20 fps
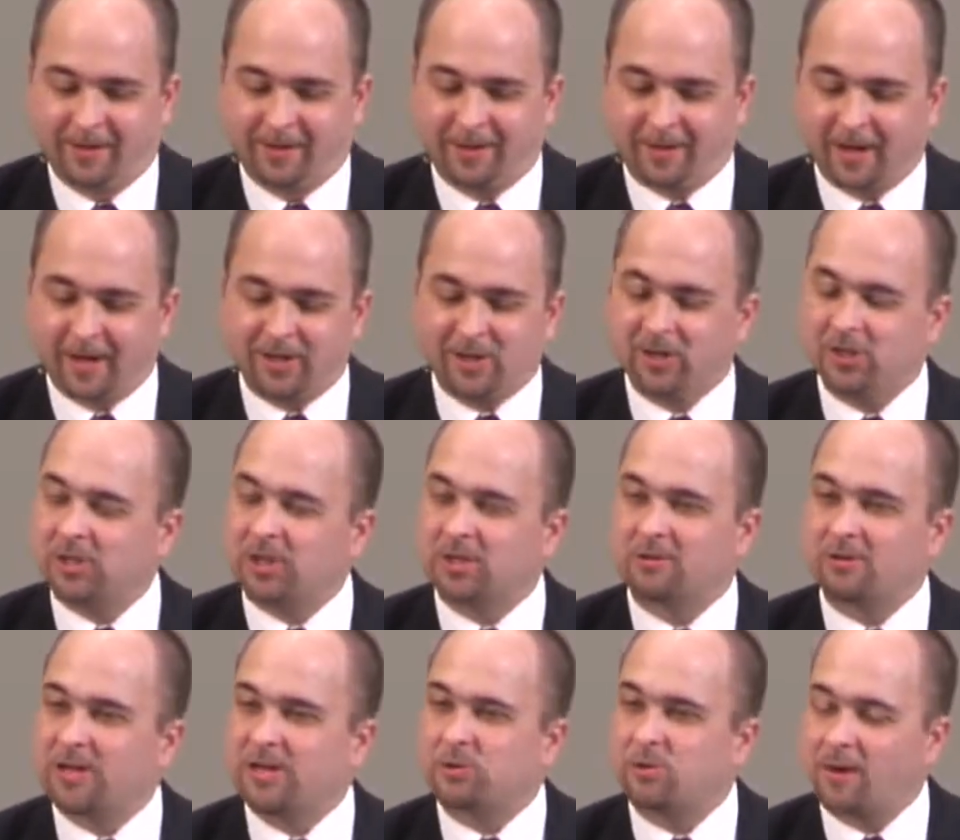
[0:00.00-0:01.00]
Galatians
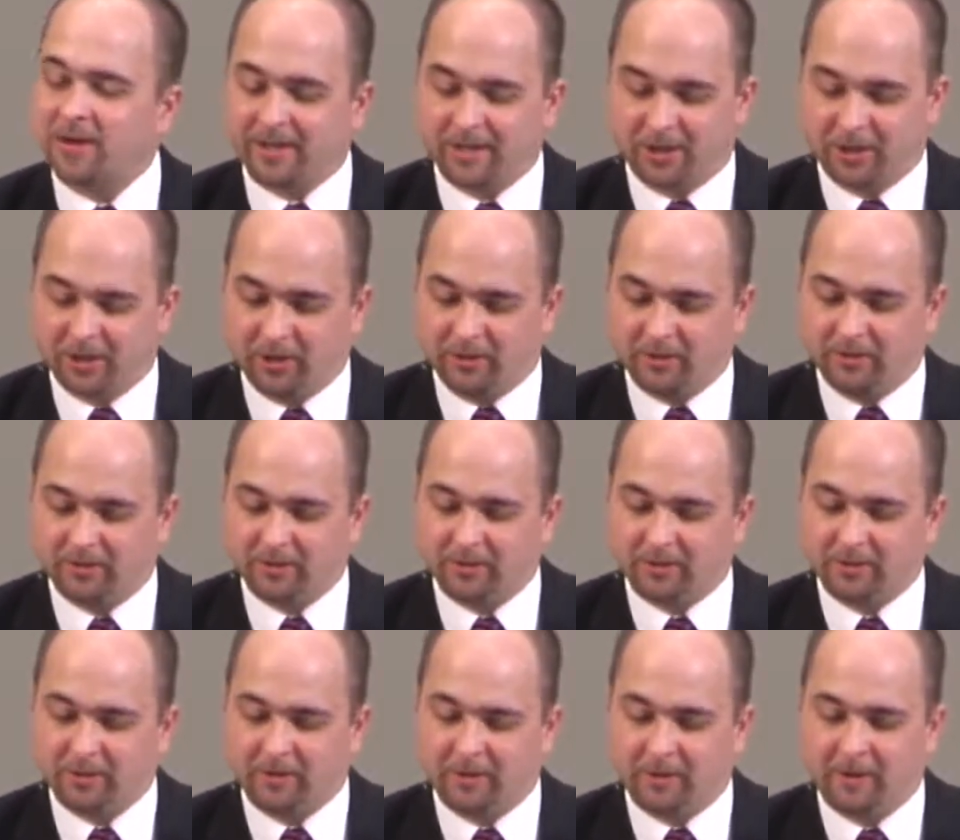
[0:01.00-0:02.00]
3:22.
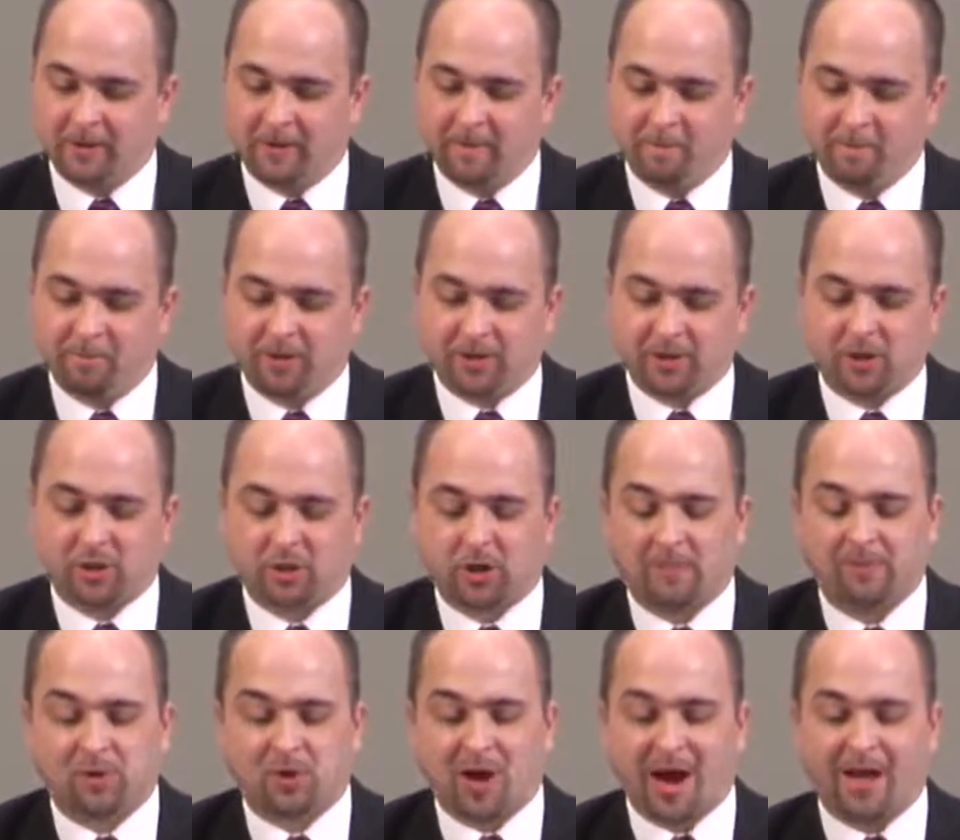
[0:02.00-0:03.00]
But the
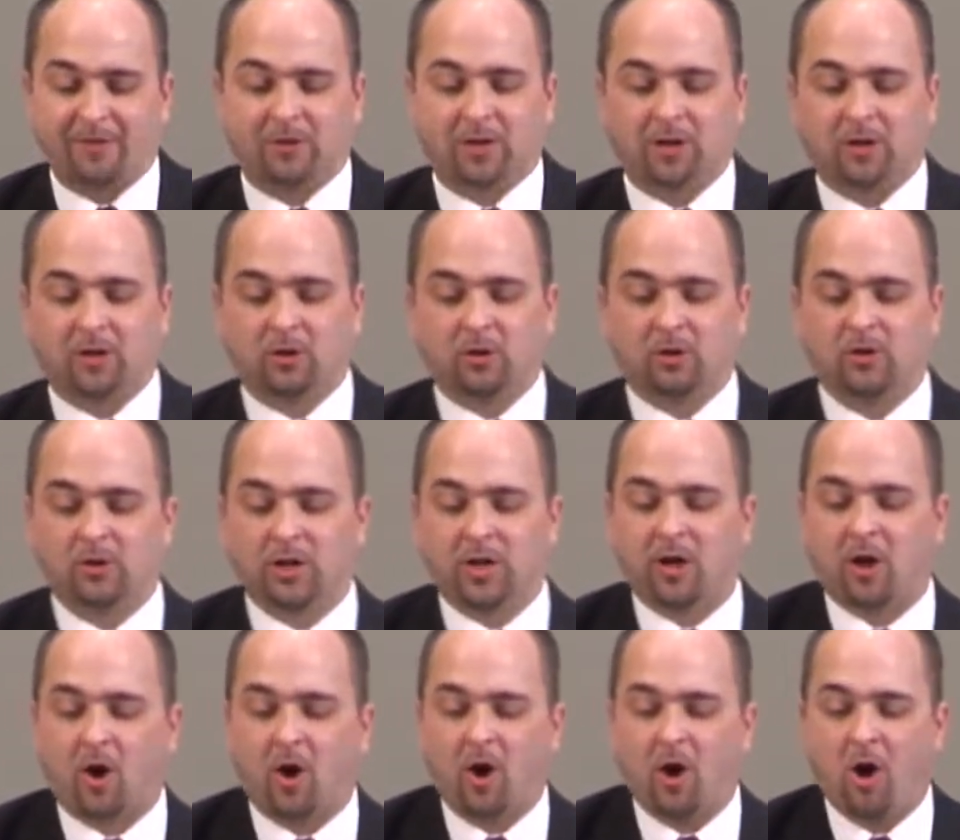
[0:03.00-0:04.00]
scripture hath concluded
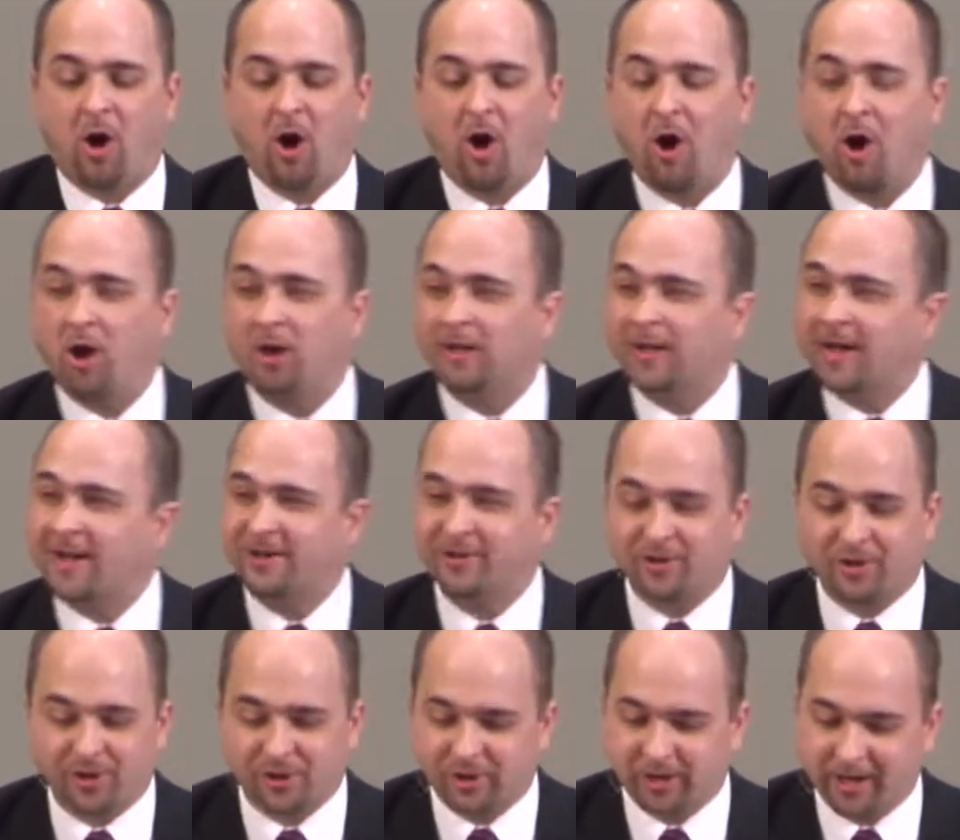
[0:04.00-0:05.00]
all
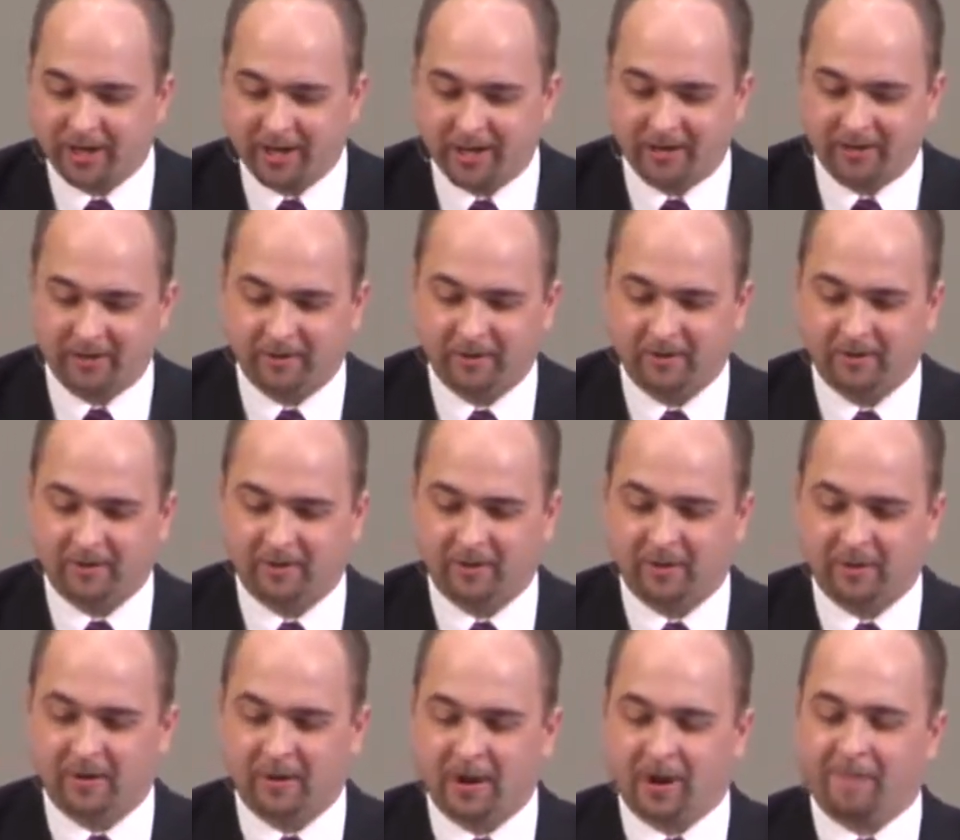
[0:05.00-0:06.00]
under sin,
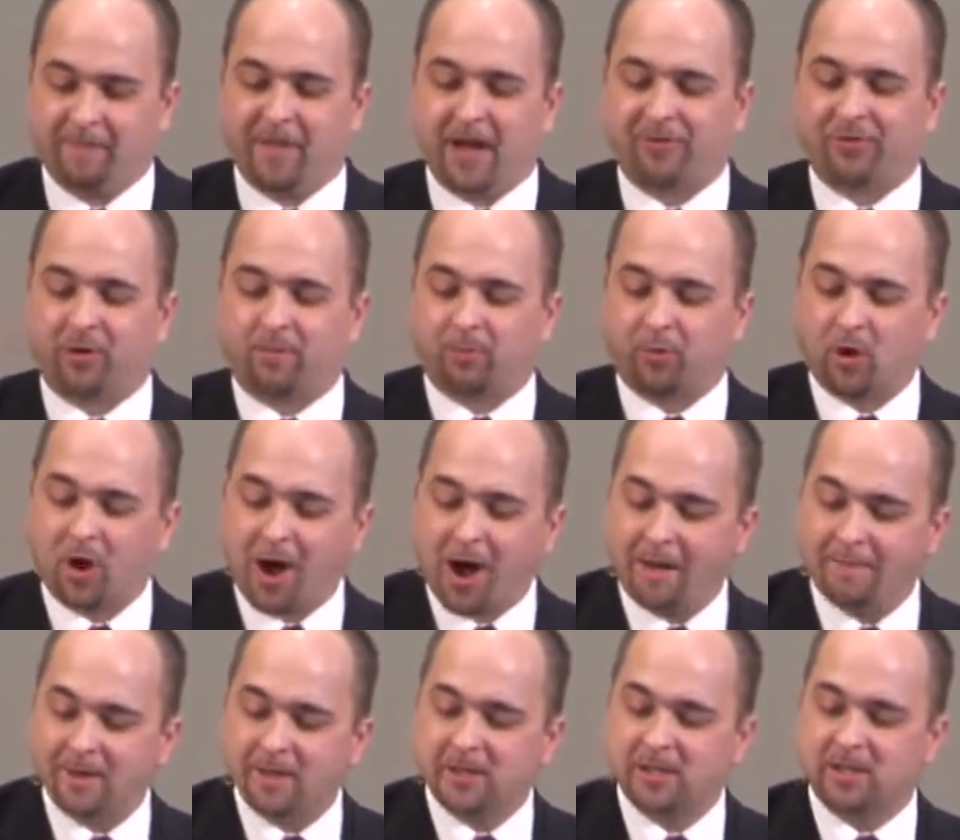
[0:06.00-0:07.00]
that the
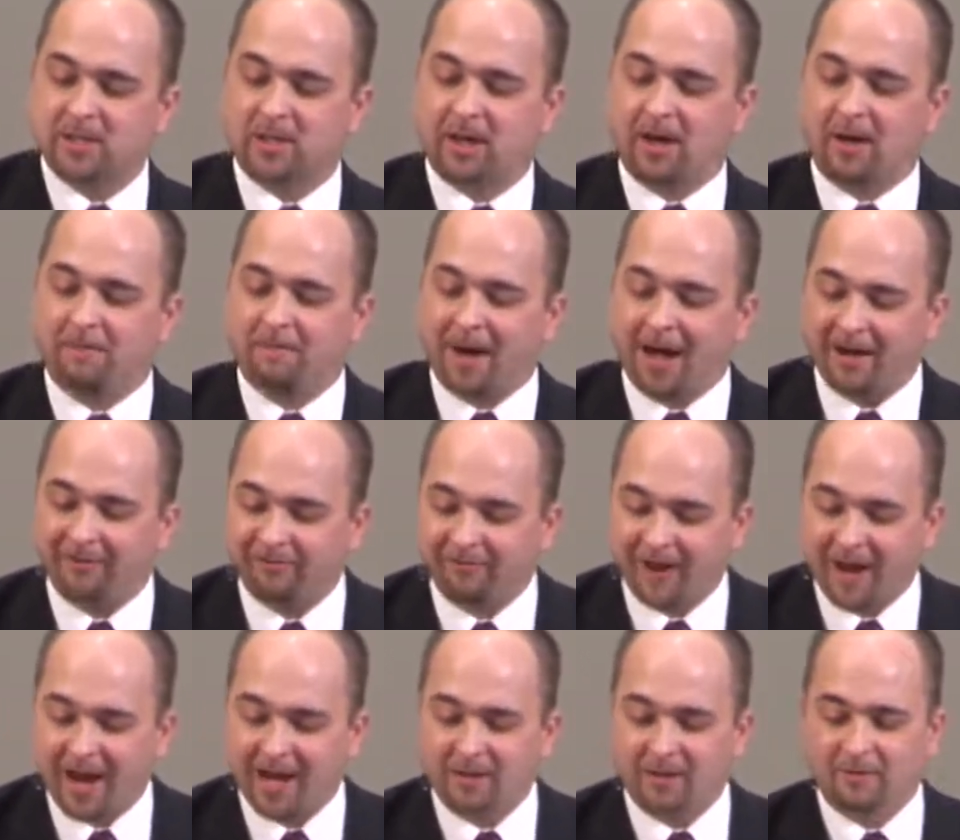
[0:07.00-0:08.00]
promise by
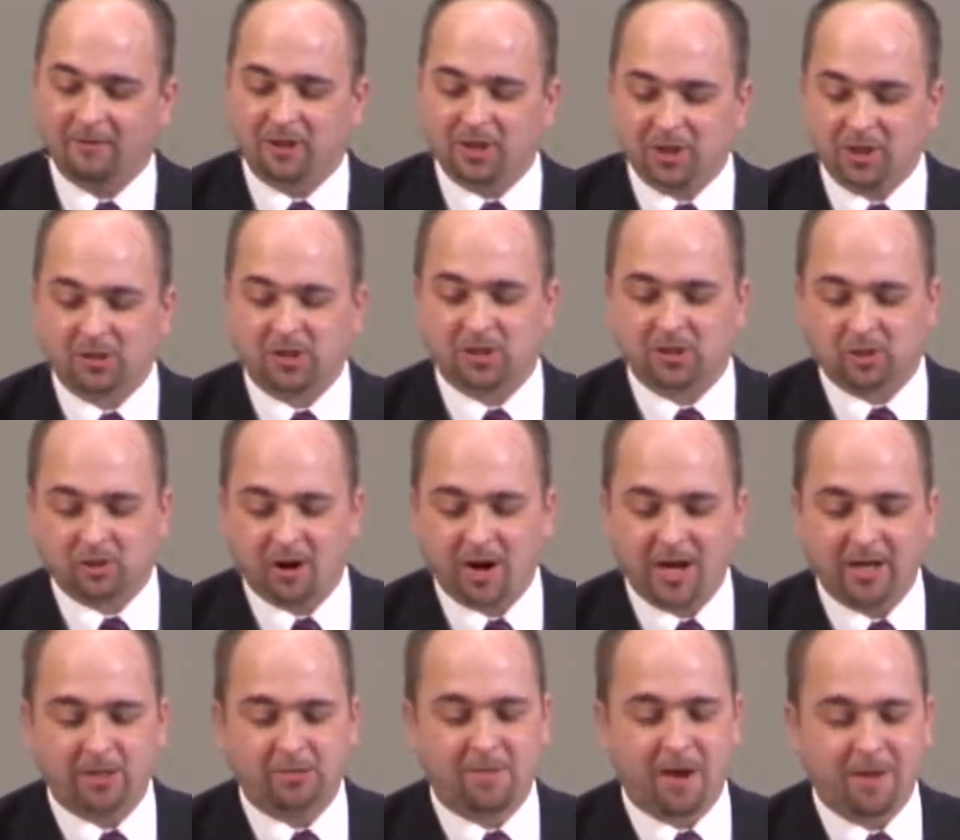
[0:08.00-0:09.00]
faith of Jesus
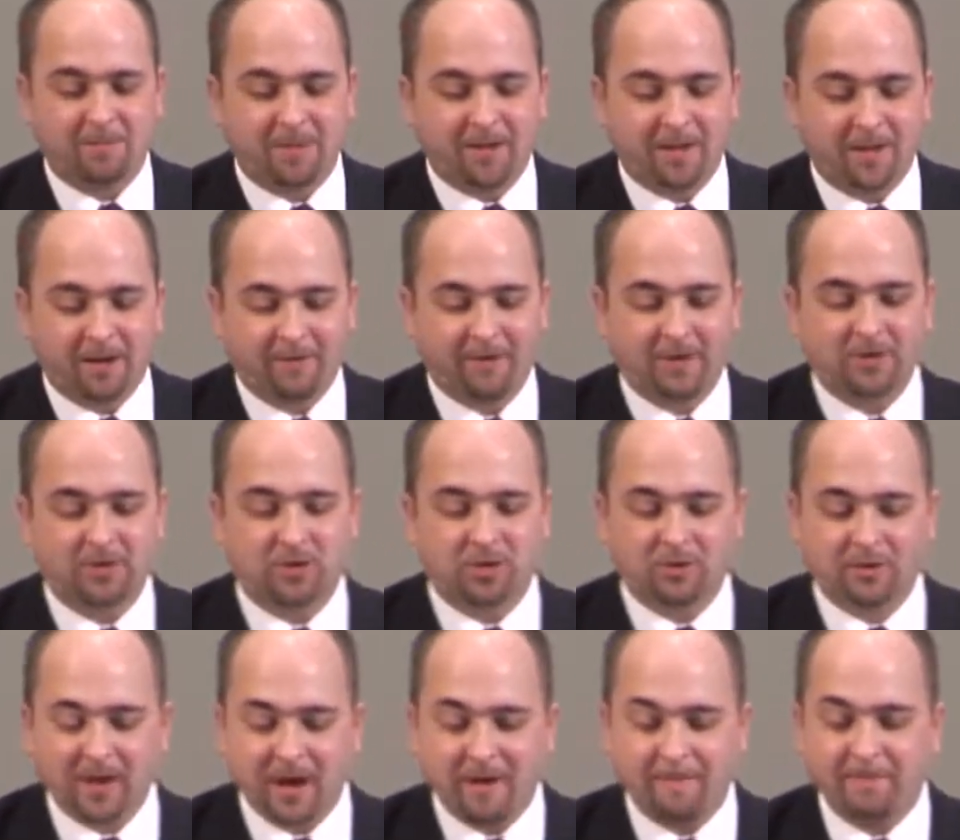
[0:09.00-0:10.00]
Christ might be given to
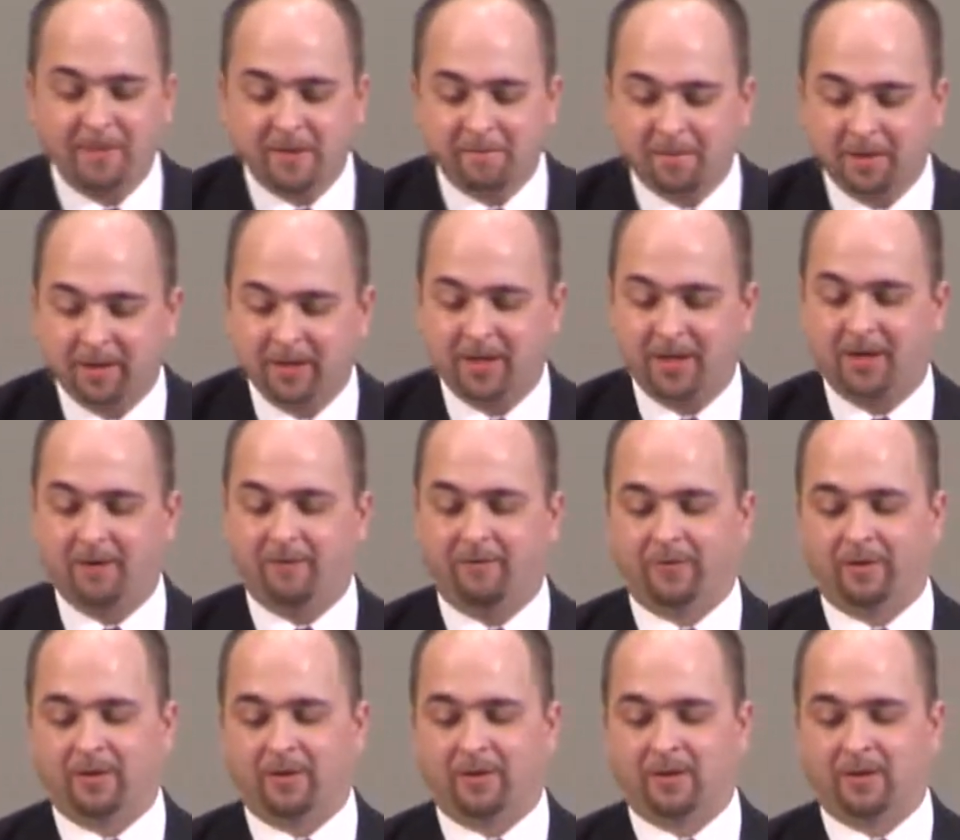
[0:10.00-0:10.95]
them that believe.